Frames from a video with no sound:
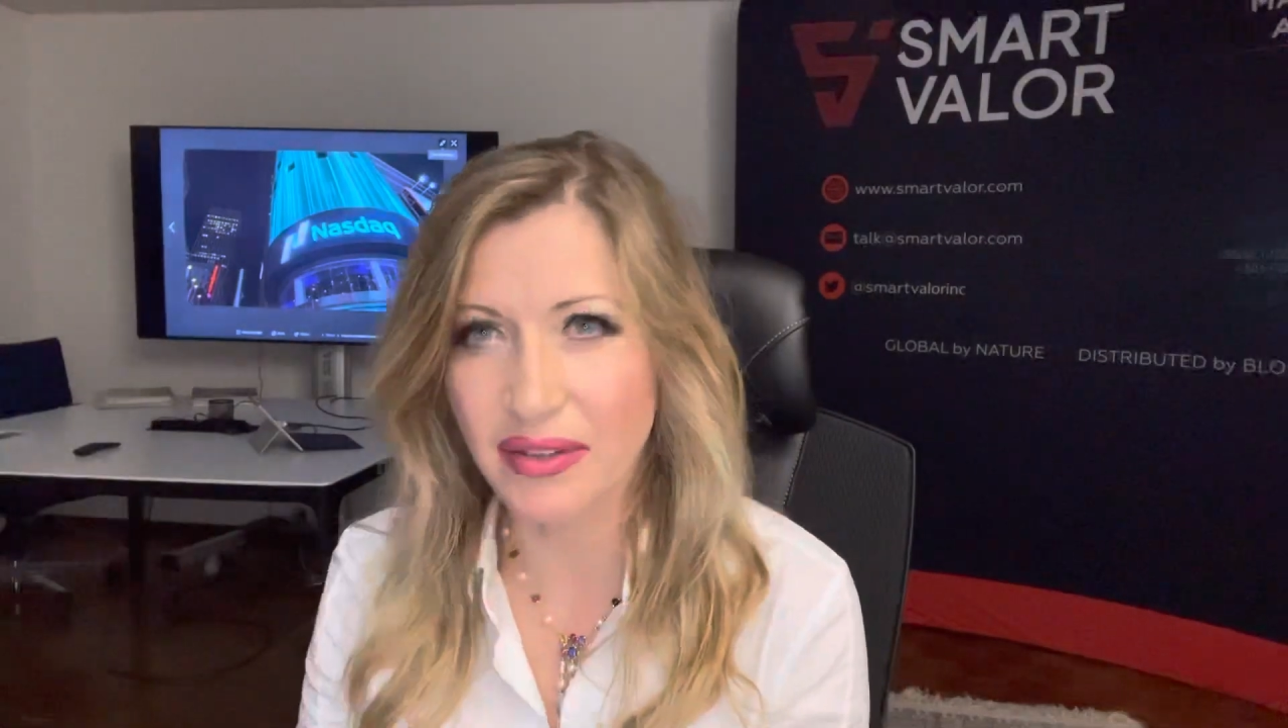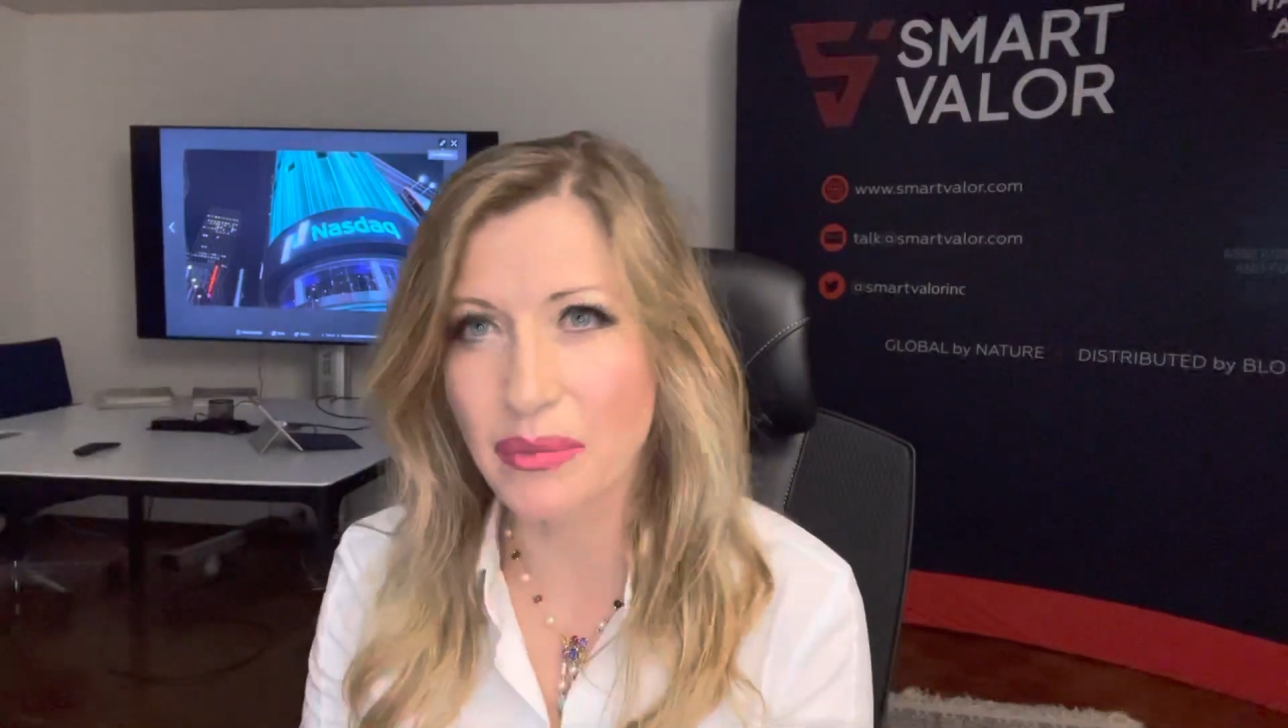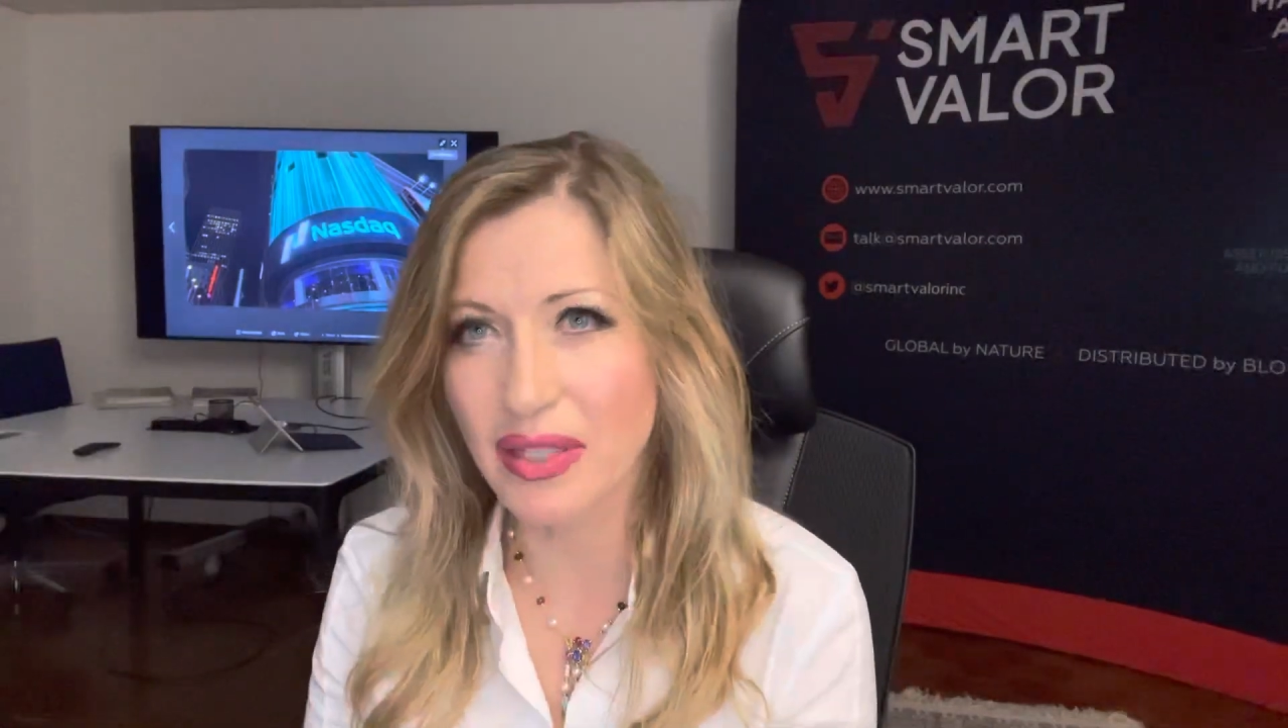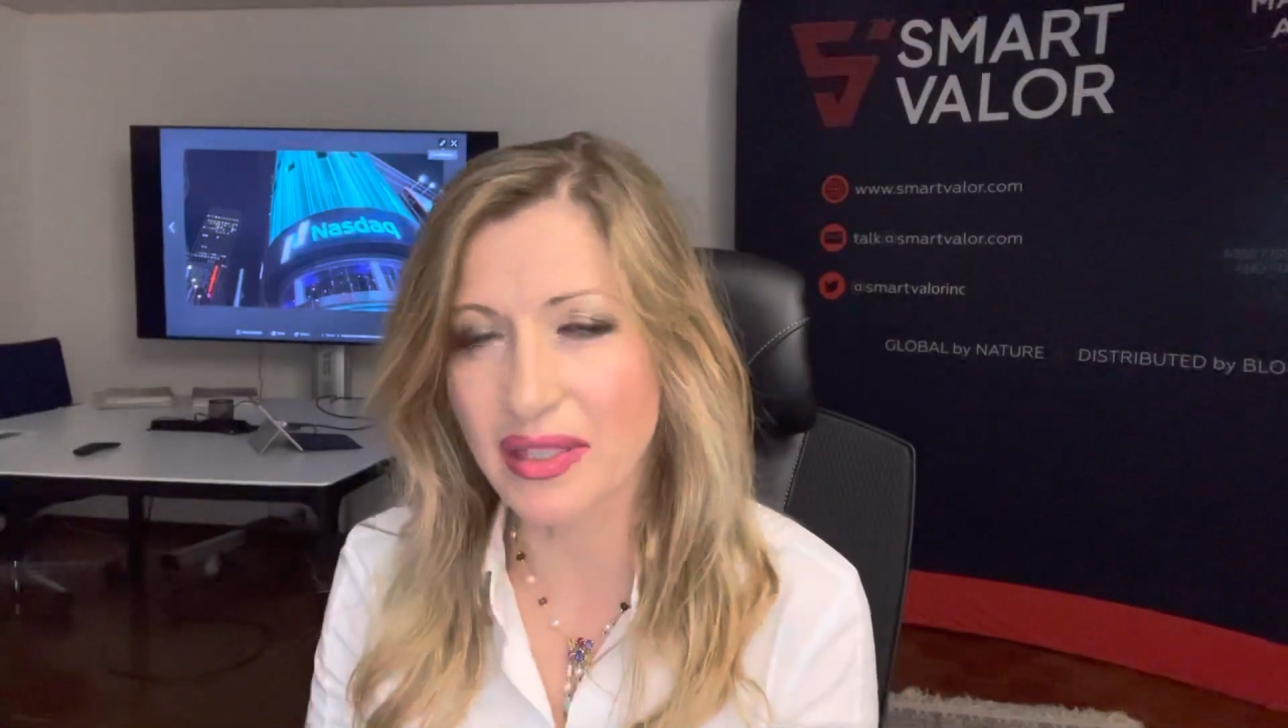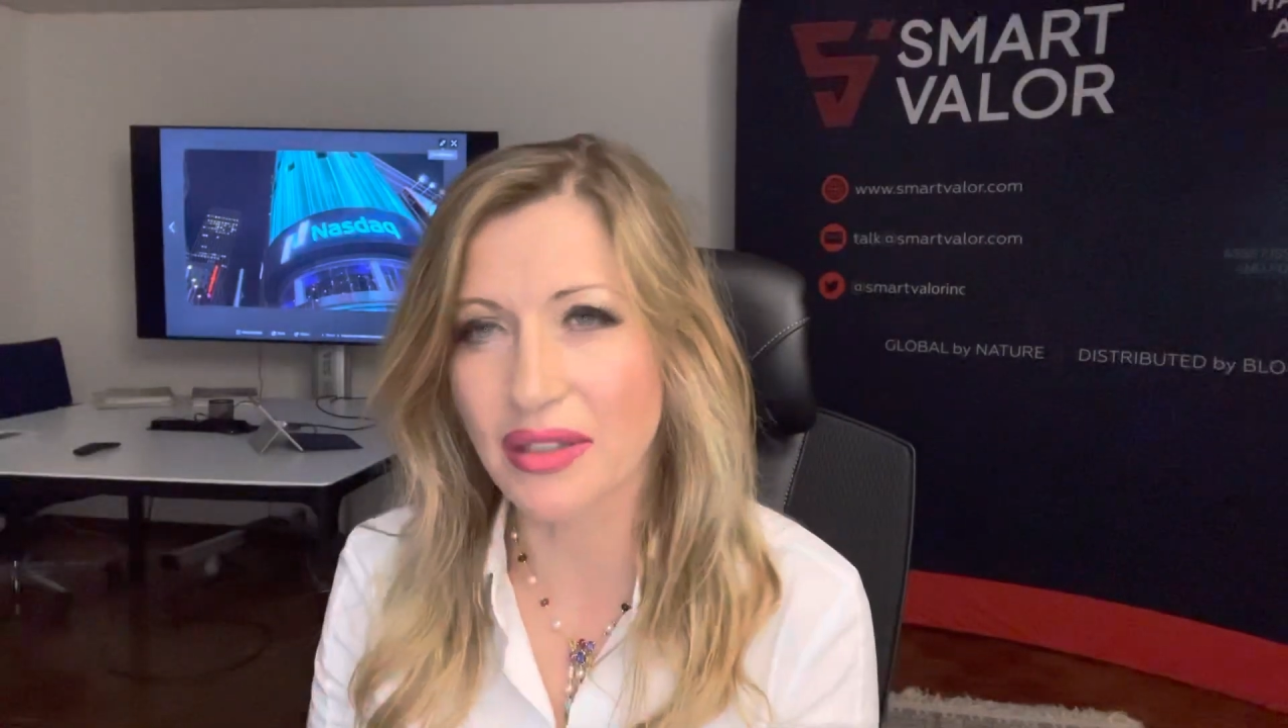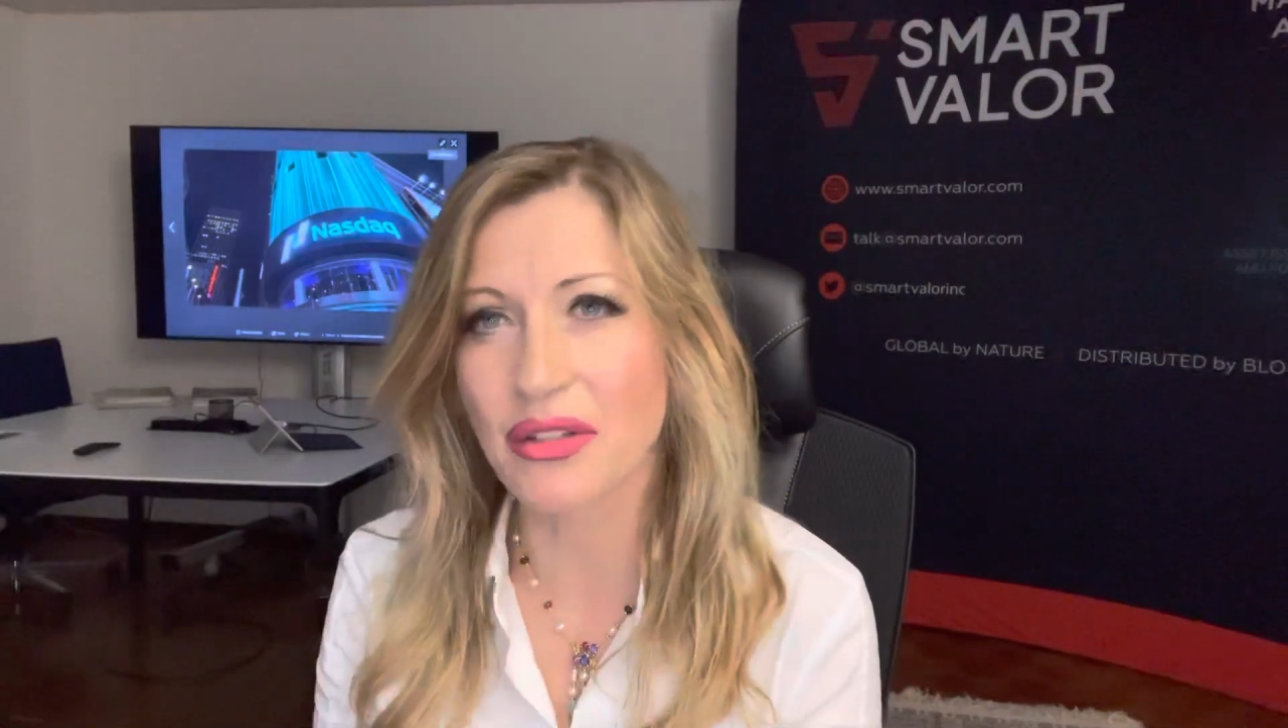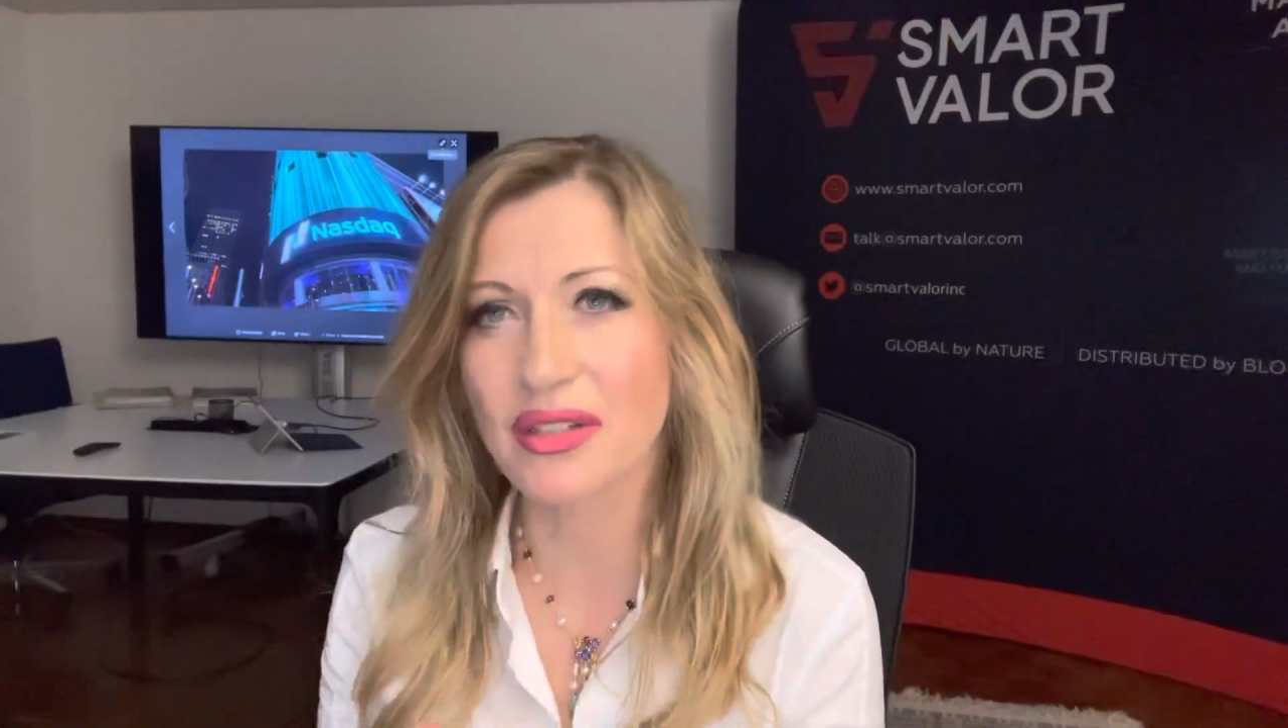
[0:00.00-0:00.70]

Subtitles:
million